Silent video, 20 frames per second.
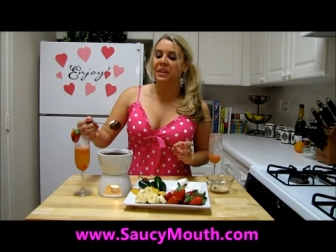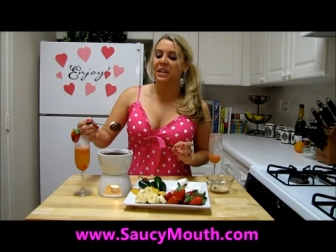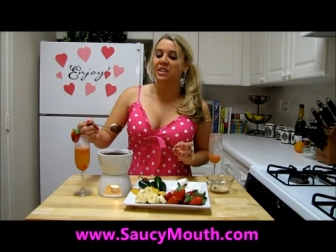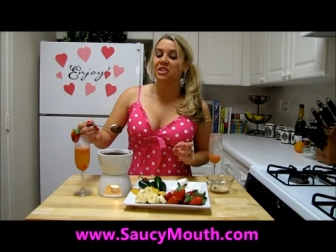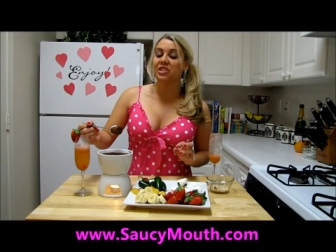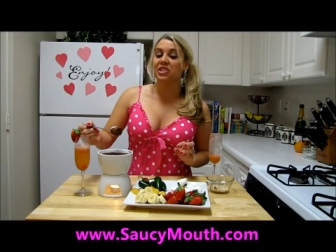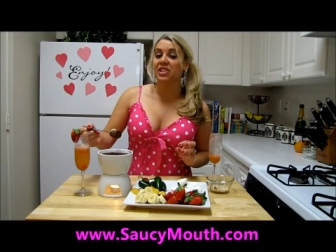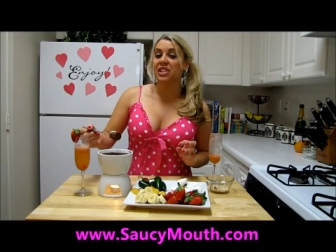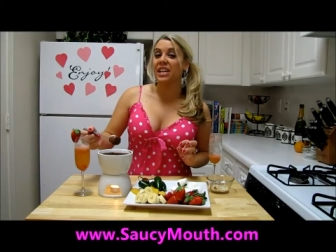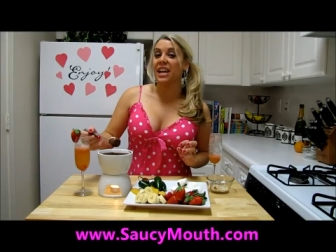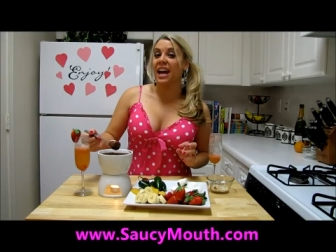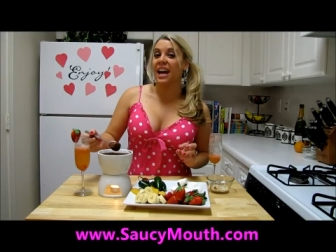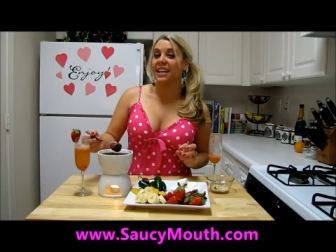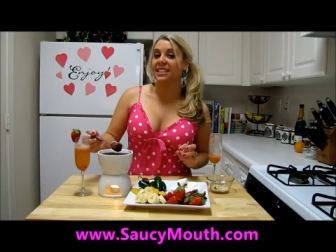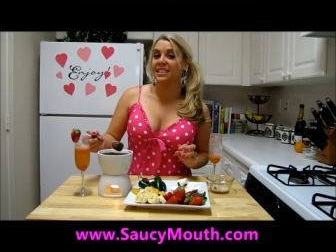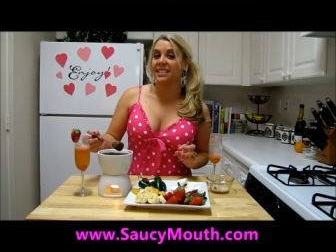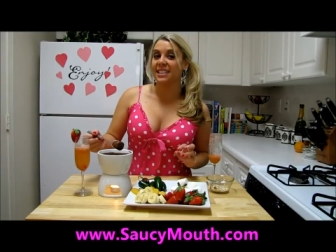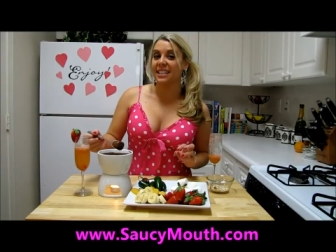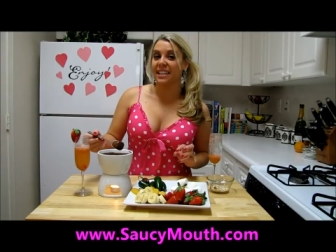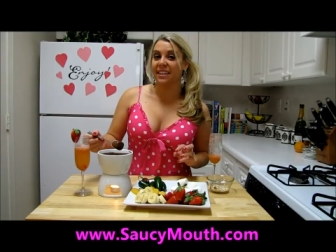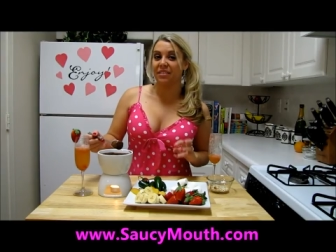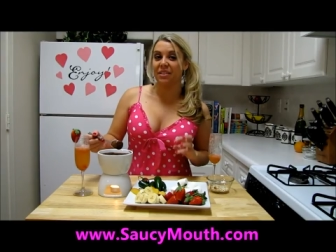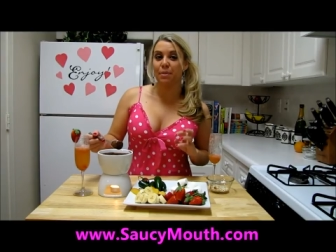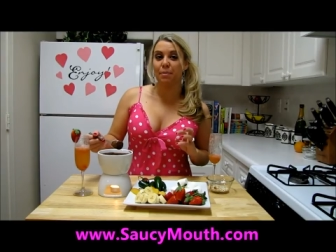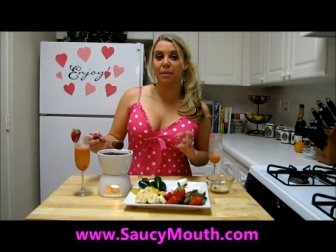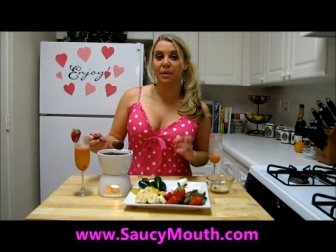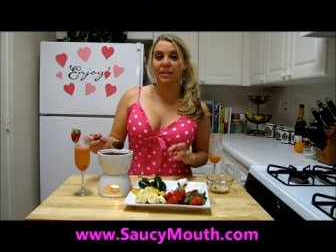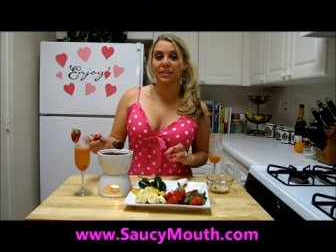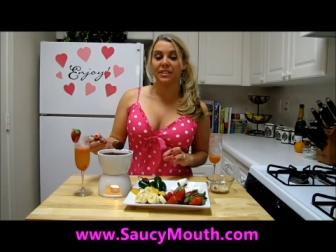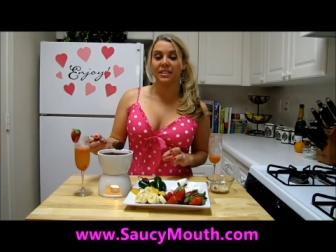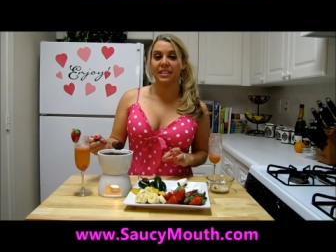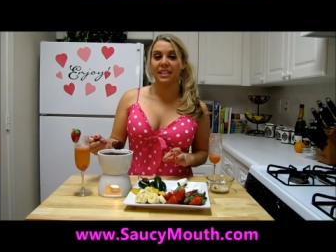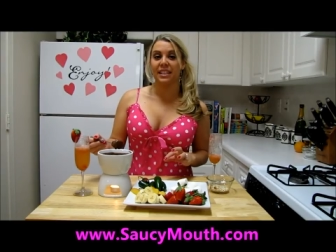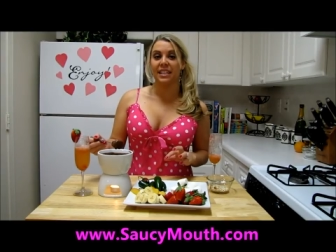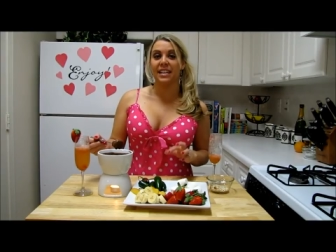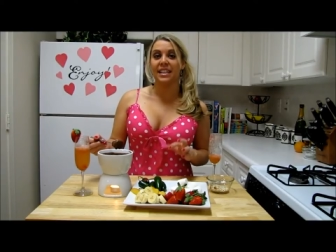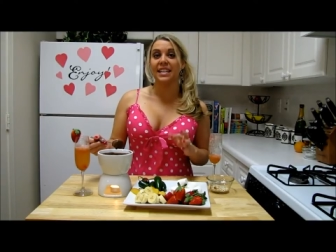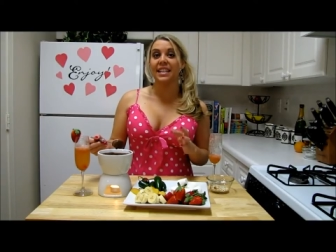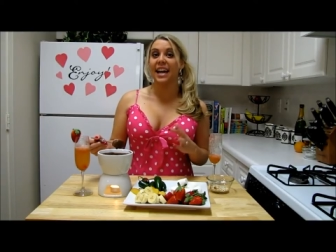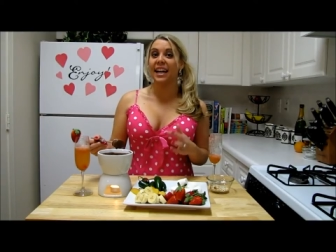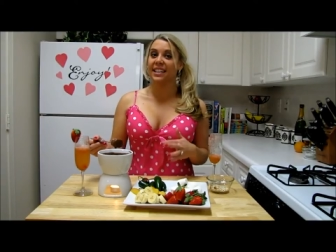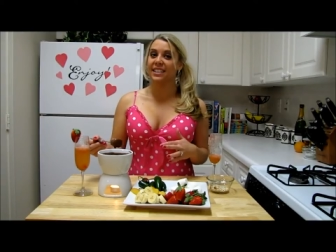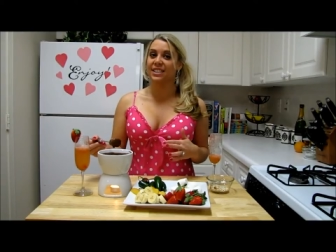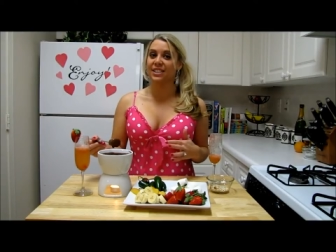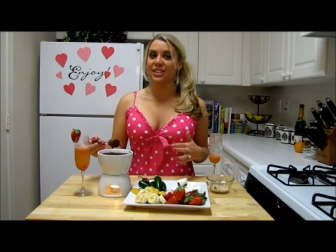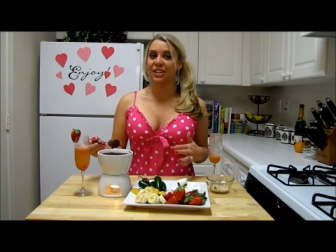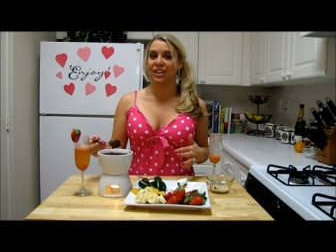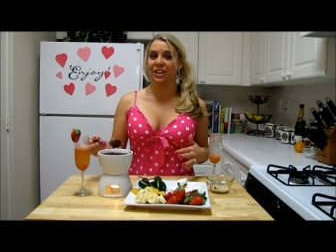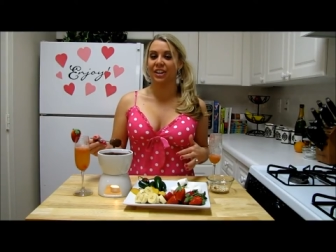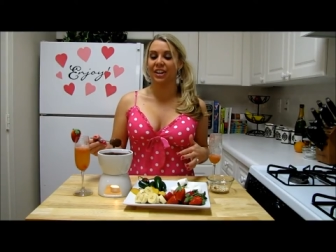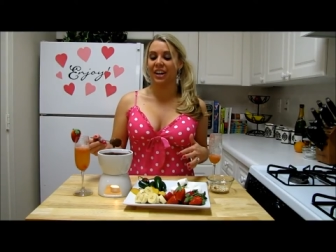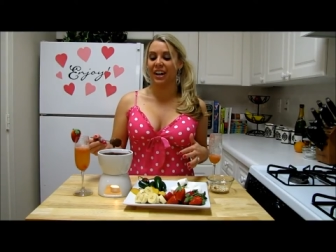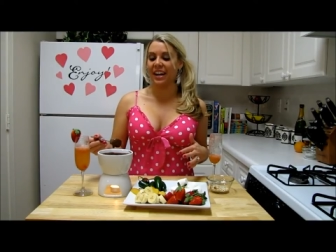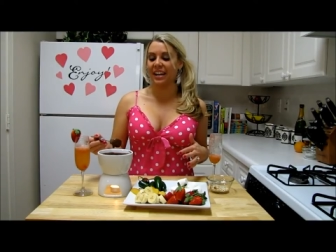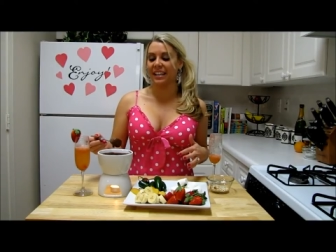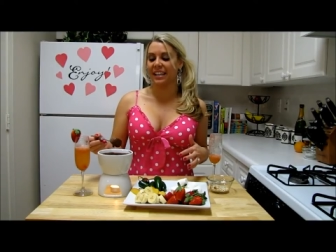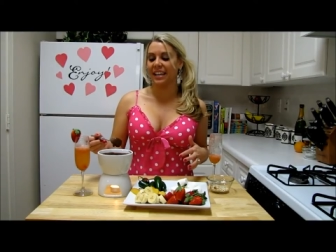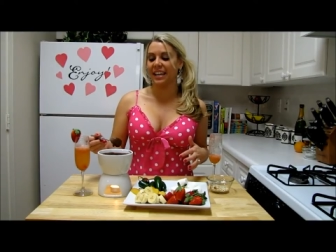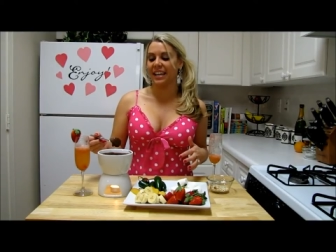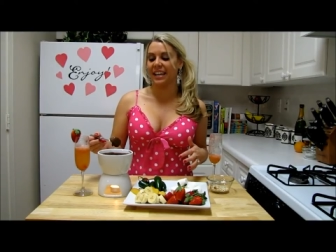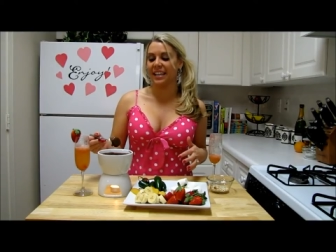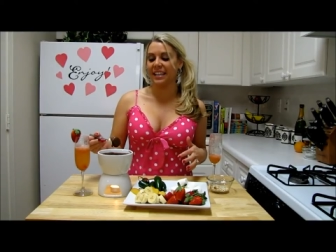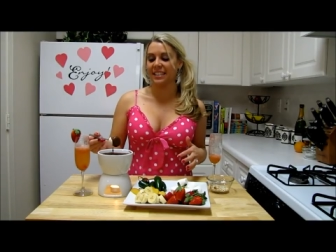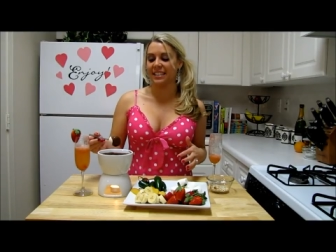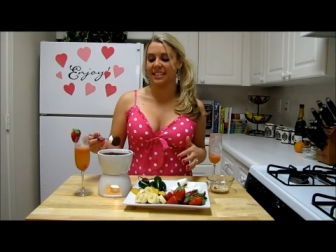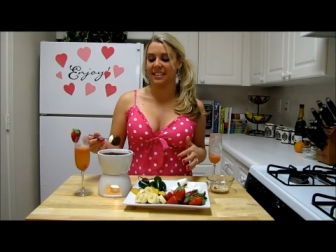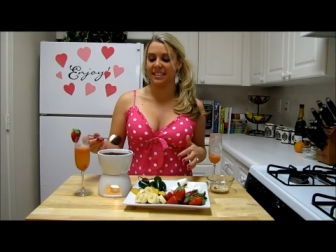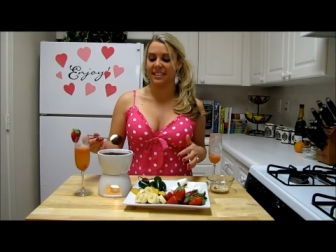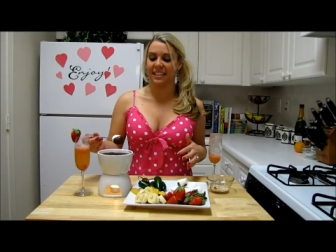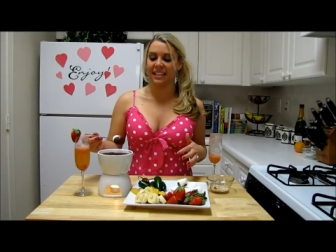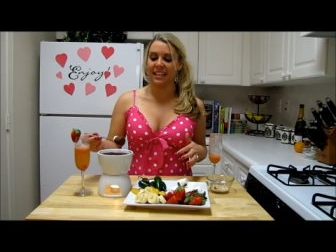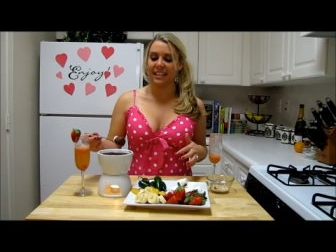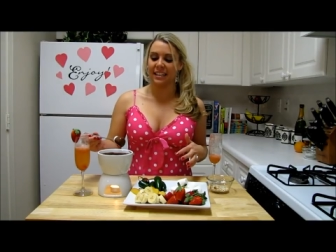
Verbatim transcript: she has to give the person next to her a kiss.